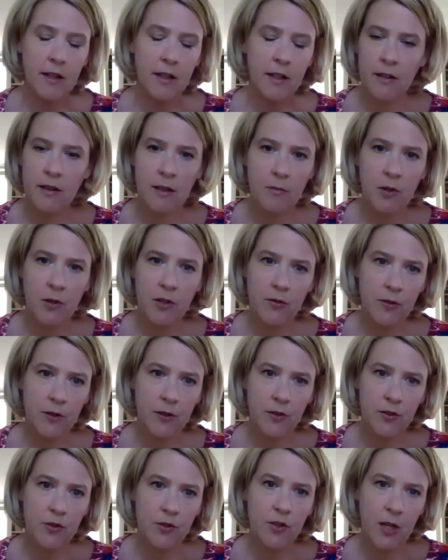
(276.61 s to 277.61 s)
and the Marshfield
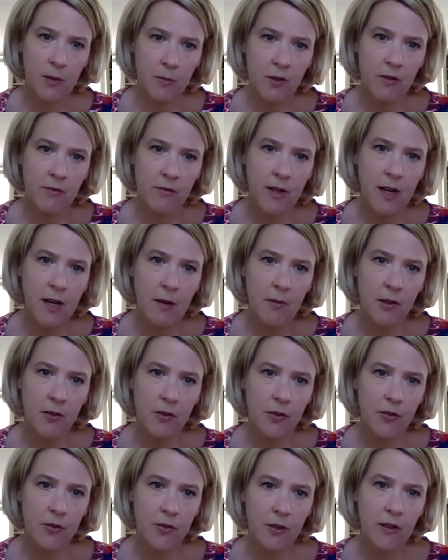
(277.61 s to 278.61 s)
Chamber of
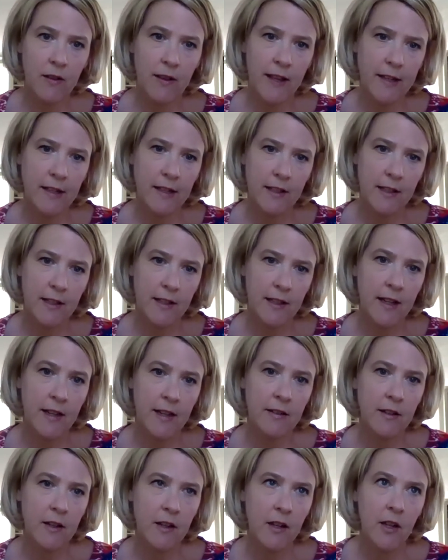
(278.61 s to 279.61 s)
Commerce collected.
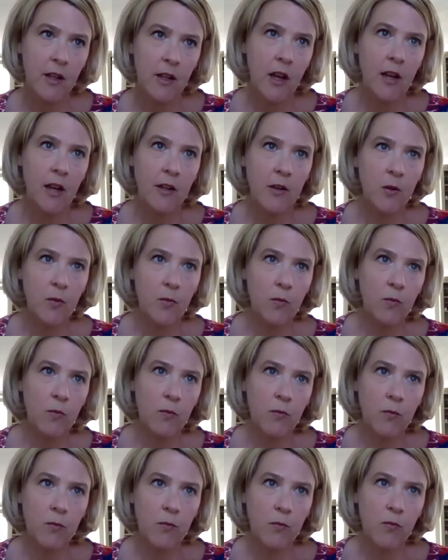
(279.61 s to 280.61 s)
And you know,
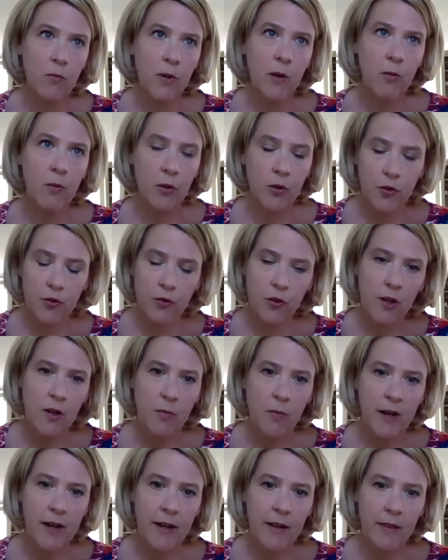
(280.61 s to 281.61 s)
we were struck
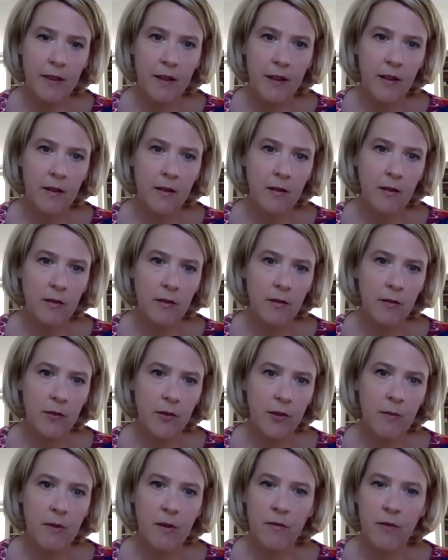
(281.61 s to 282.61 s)
by
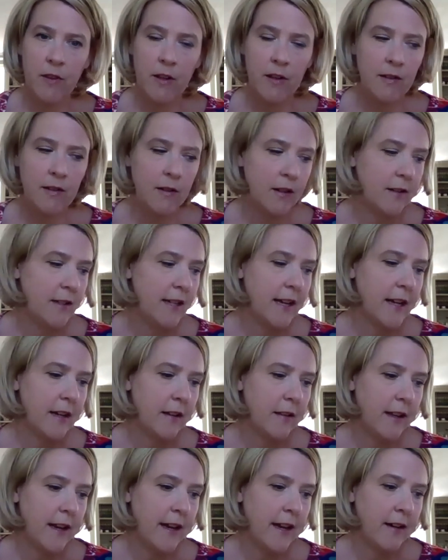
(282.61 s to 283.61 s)
some of the data
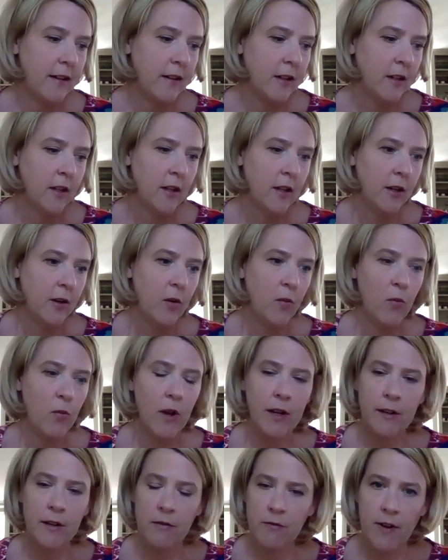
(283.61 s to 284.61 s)
that, you know, 1
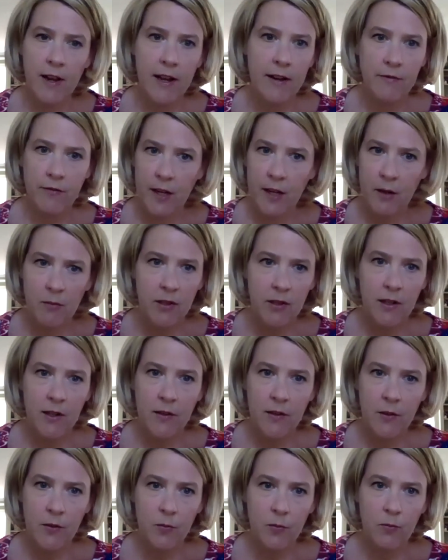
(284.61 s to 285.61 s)
in 5
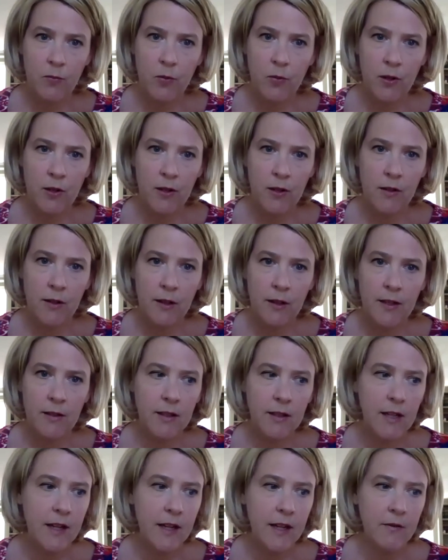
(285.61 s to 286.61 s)
families were in
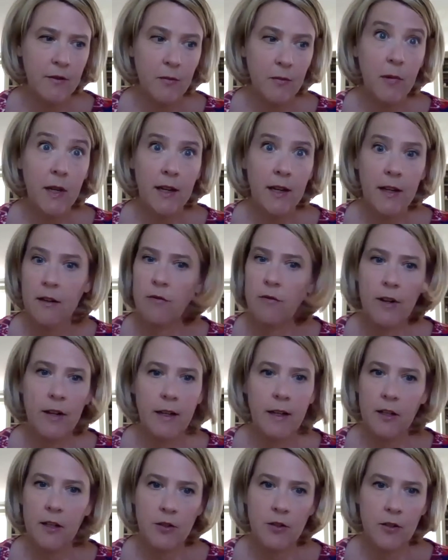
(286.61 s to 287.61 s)
need of immediate
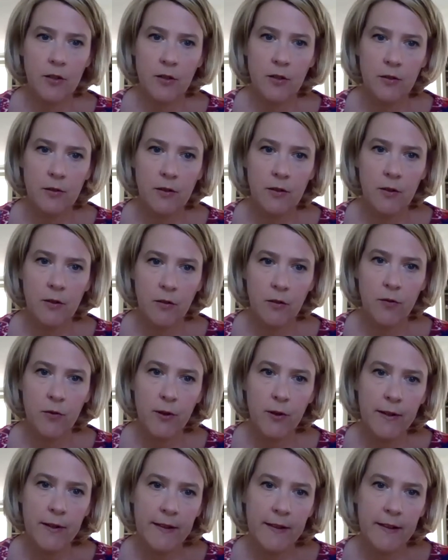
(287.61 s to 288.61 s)
financial or food
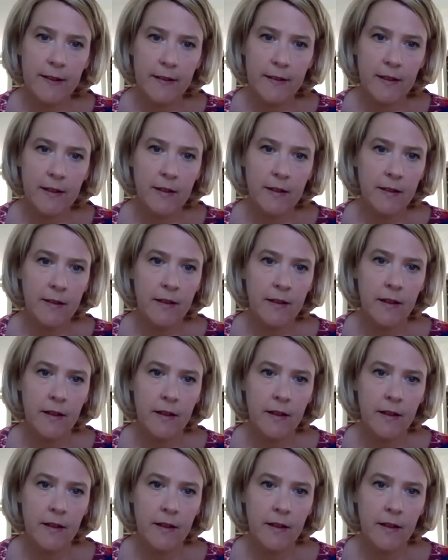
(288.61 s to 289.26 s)
assistance.